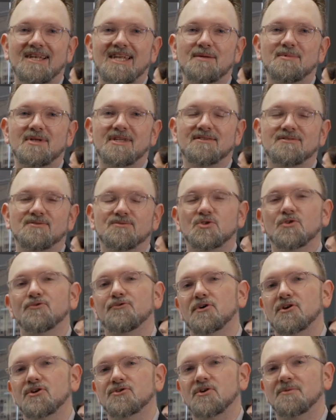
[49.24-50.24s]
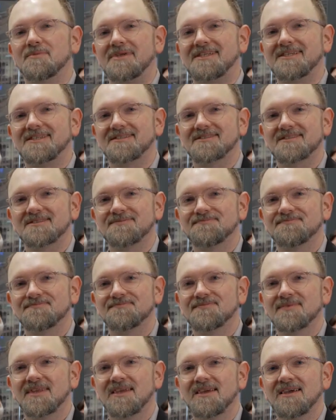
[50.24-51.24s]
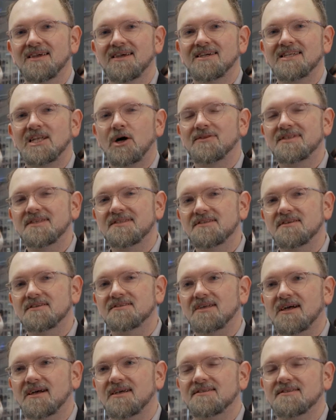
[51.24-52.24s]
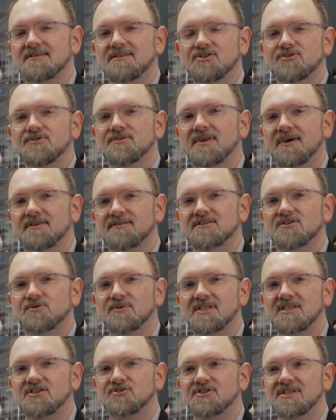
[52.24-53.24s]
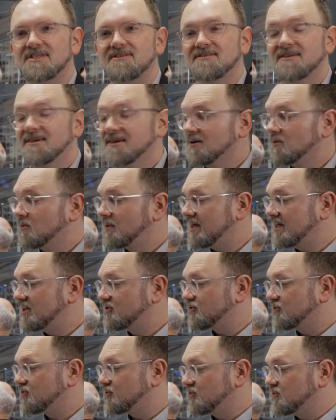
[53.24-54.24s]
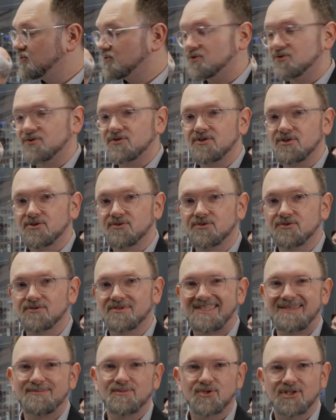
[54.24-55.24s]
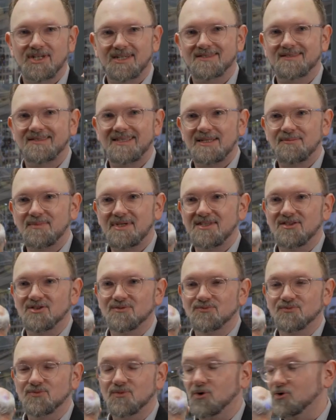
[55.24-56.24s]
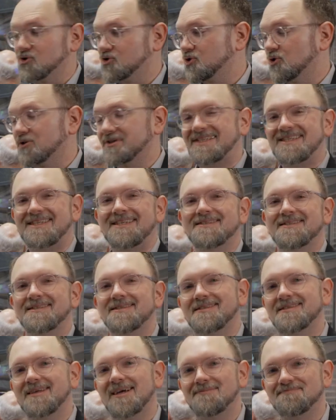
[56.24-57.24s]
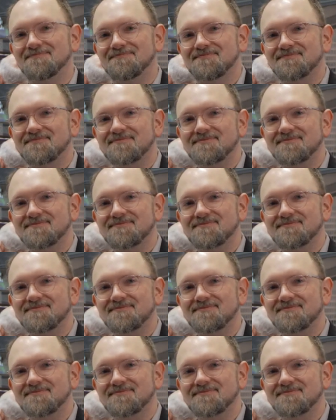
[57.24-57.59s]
enabling them to follow your meetings. Now, at this year's ISE 2023, we introduce you to Team Connect Ceiling Medium, or short TCCM.